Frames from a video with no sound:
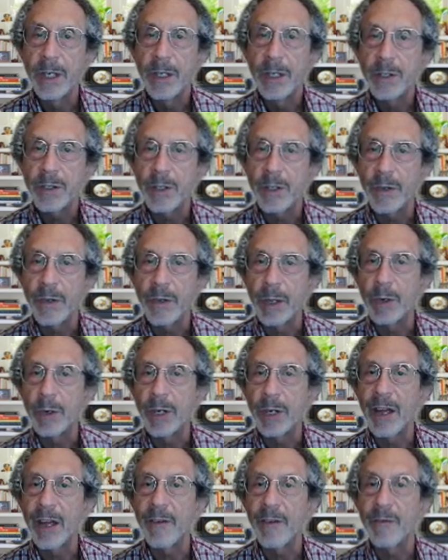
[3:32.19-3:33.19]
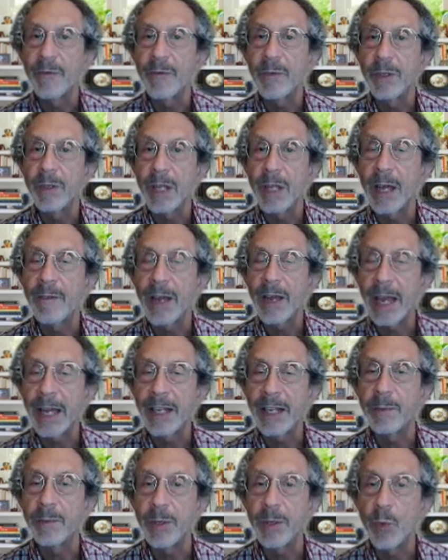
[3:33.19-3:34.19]
So they would have
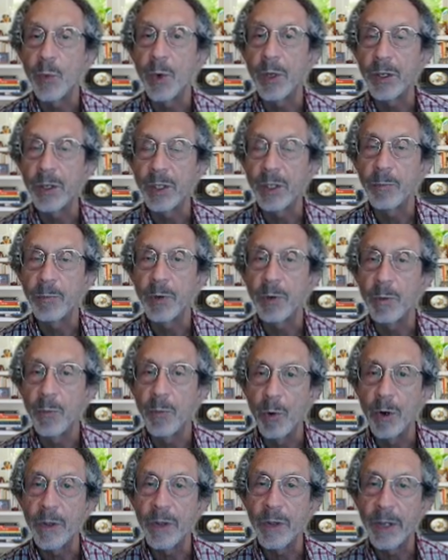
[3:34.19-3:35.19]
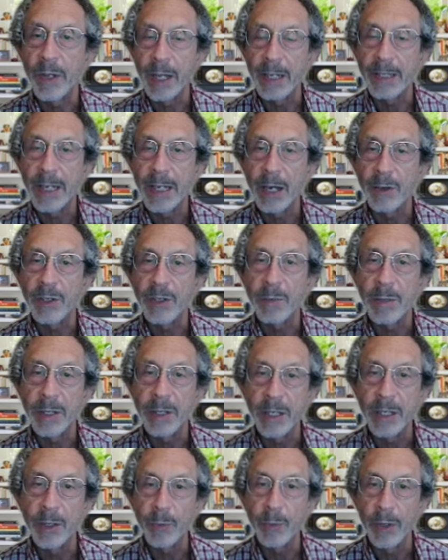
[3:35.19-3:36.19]
had to be willing to put more than that down to
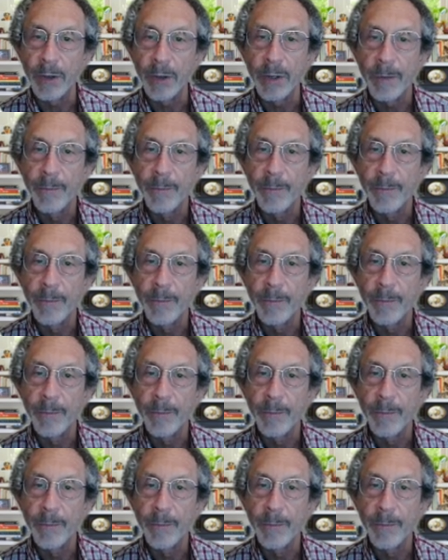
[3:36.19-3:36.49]
begin with.